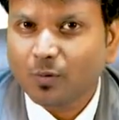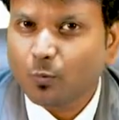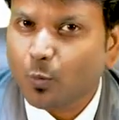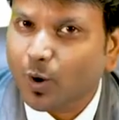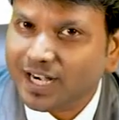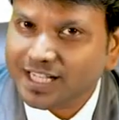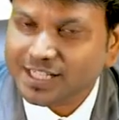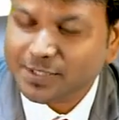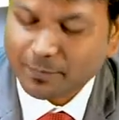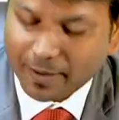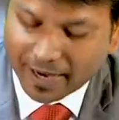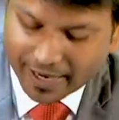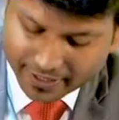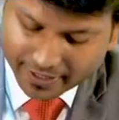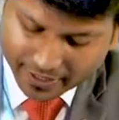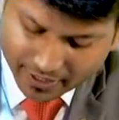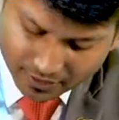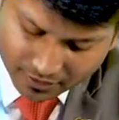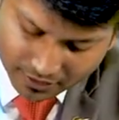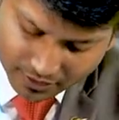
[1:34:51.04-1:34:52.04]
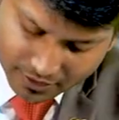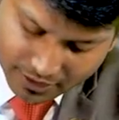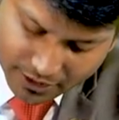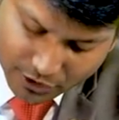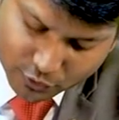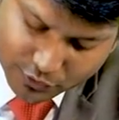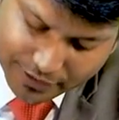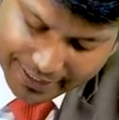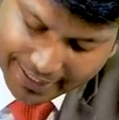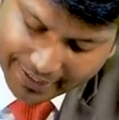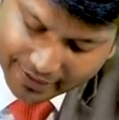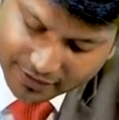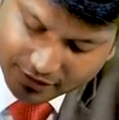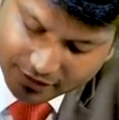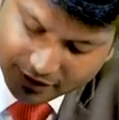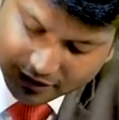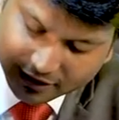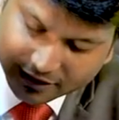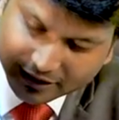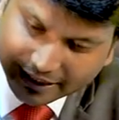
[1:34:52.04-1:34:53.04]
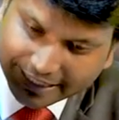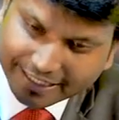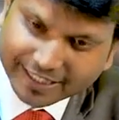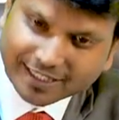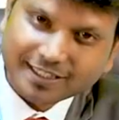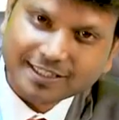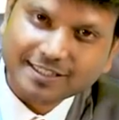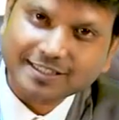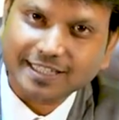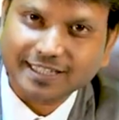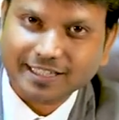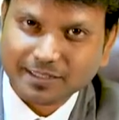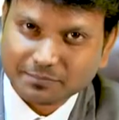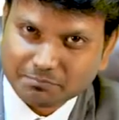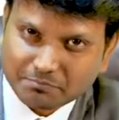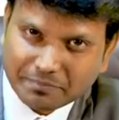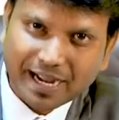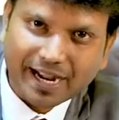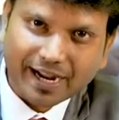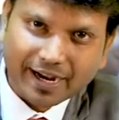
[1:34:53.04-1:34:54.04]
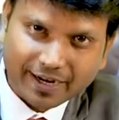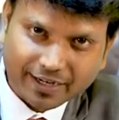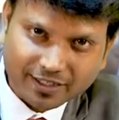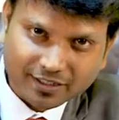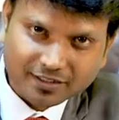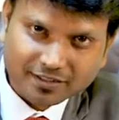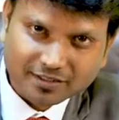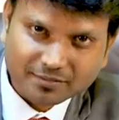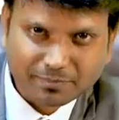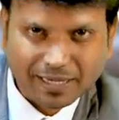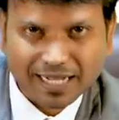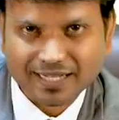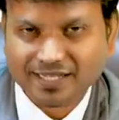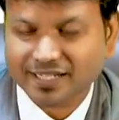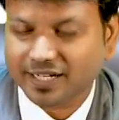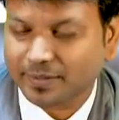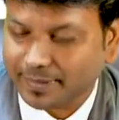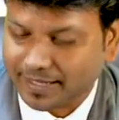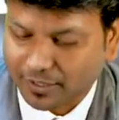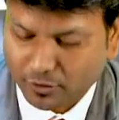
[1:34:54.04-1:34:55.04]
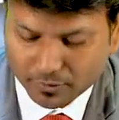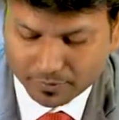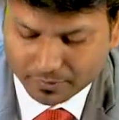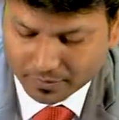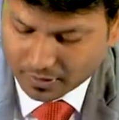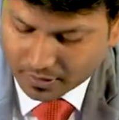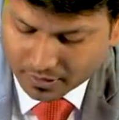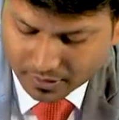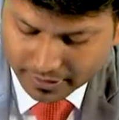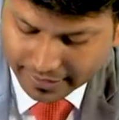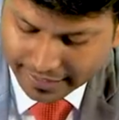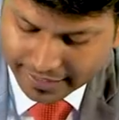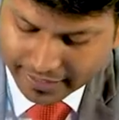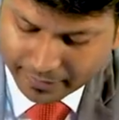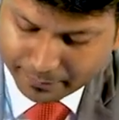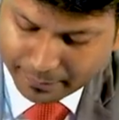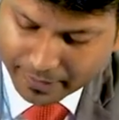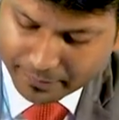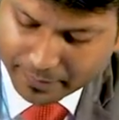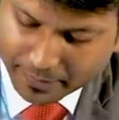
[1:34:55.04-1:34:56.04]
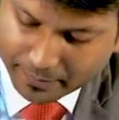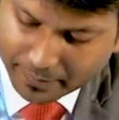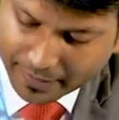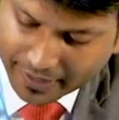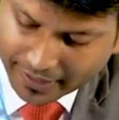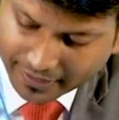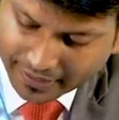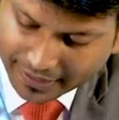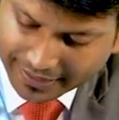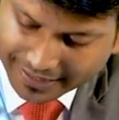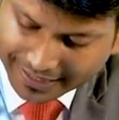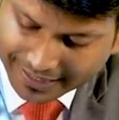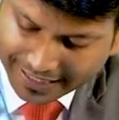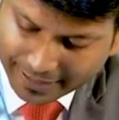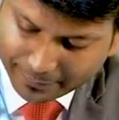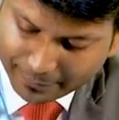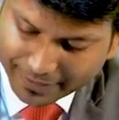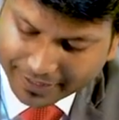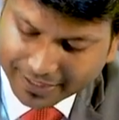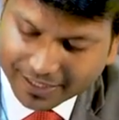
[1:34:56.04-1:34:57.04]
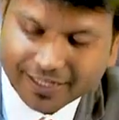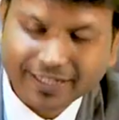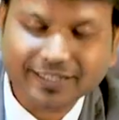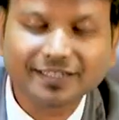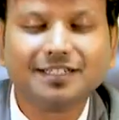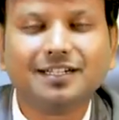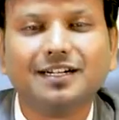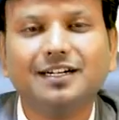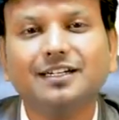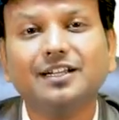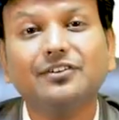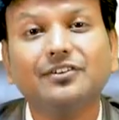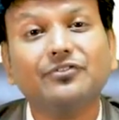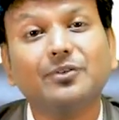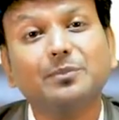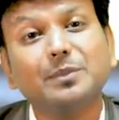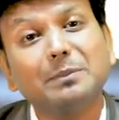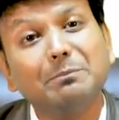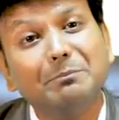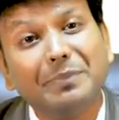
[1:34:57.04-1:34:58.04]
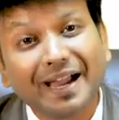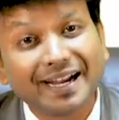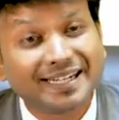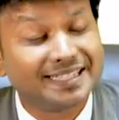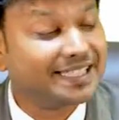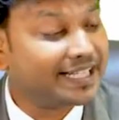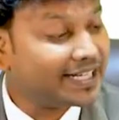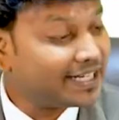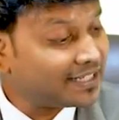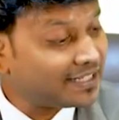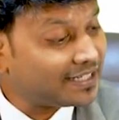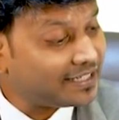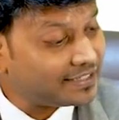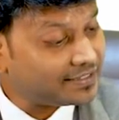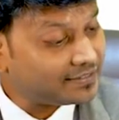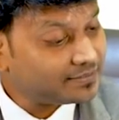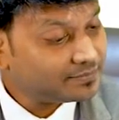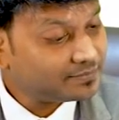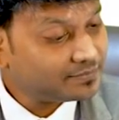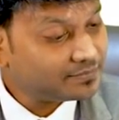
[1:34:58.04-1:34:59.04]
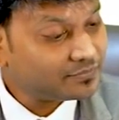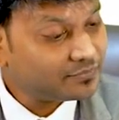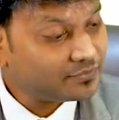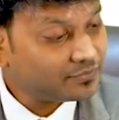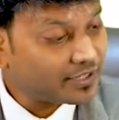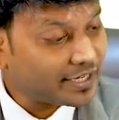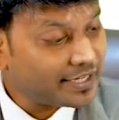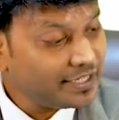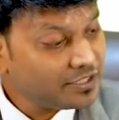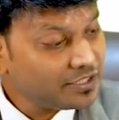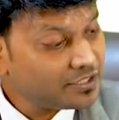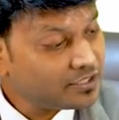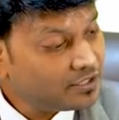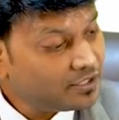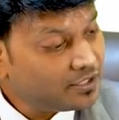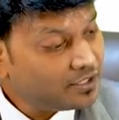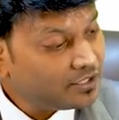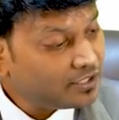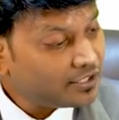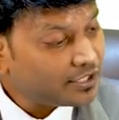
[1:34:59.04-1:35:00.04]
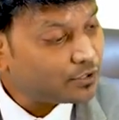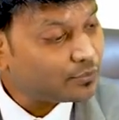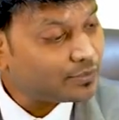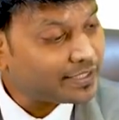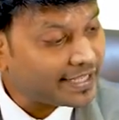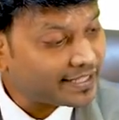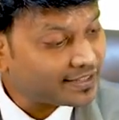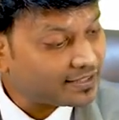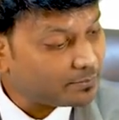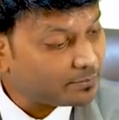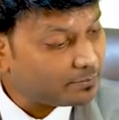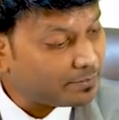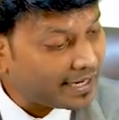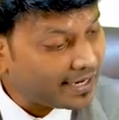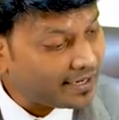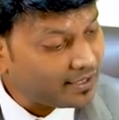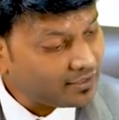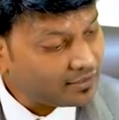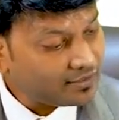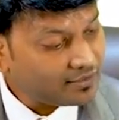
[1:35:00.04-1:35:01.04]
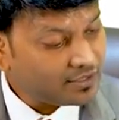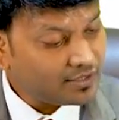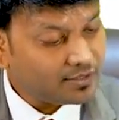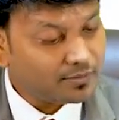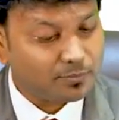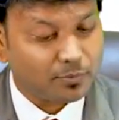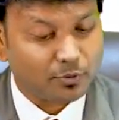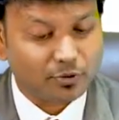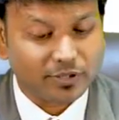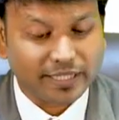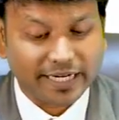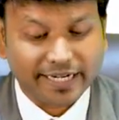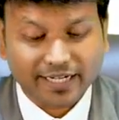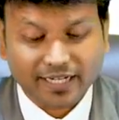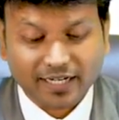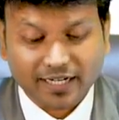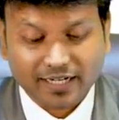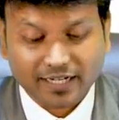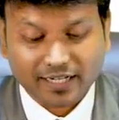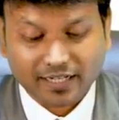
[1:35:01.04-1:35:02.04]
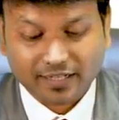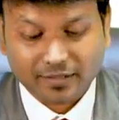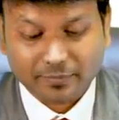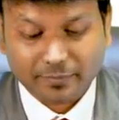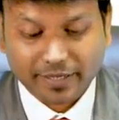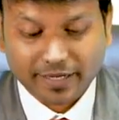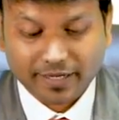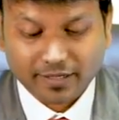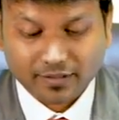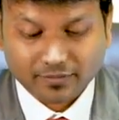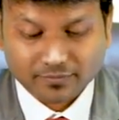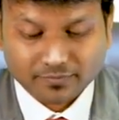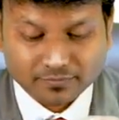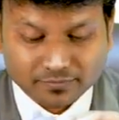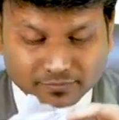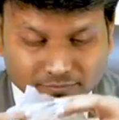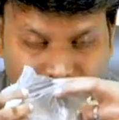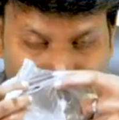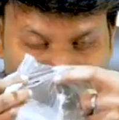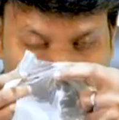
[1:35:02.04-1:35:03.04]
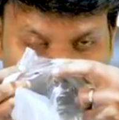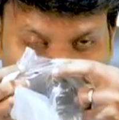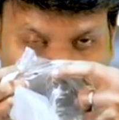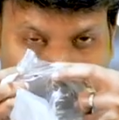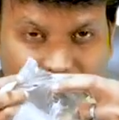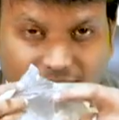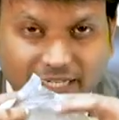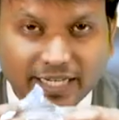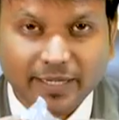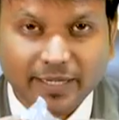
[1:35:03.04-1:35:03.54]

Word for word: What is bagging? You take the inhalant in the bag, plastic bag or any paper bag, and keep inhaling the content from the bag directly, right? You take the bag, put the inhalant in the bag, and